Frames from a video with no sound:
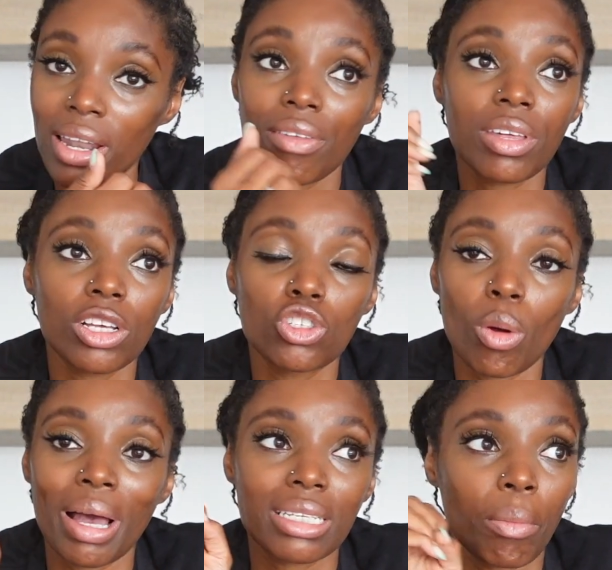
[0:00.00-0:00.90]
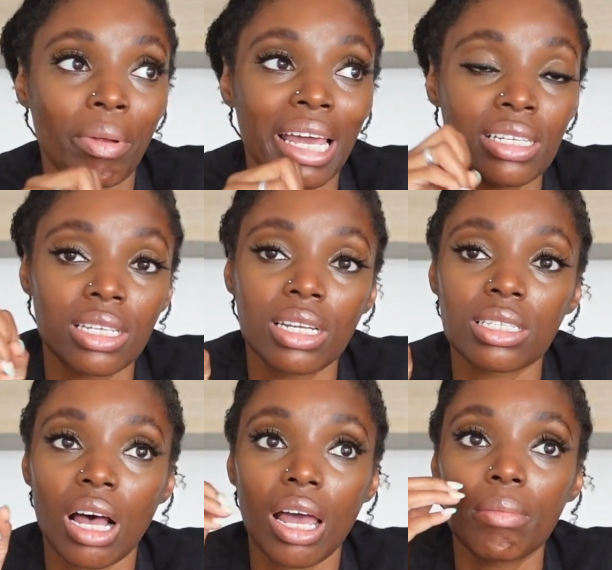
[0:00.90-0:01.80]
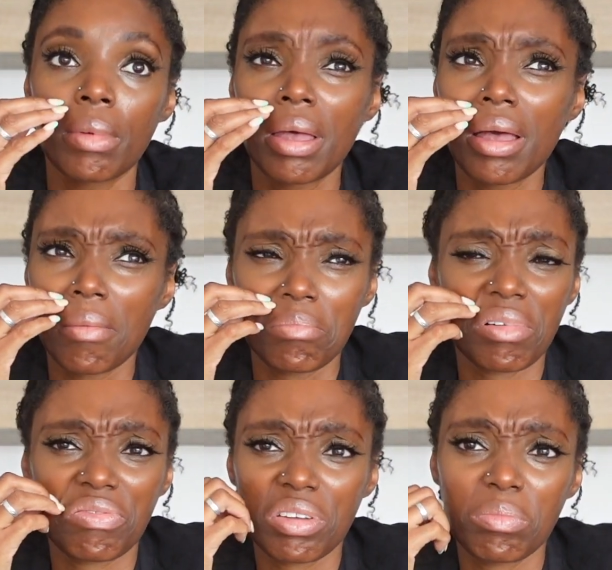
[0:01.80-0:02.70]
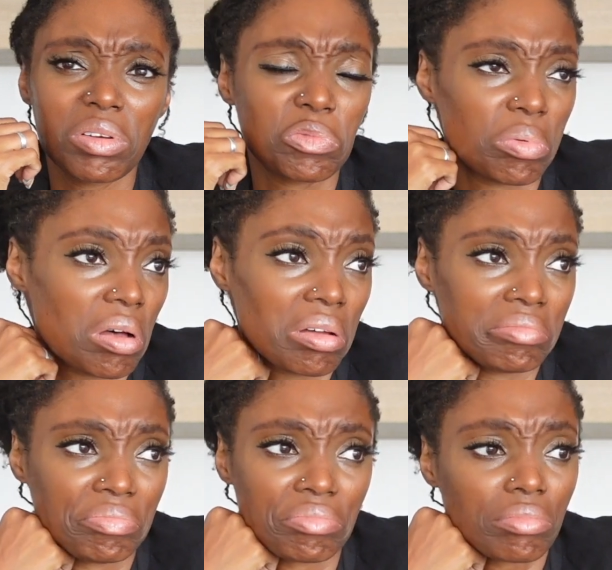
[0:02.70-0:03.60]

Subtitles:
I think a job has a place and a time, but for the most part,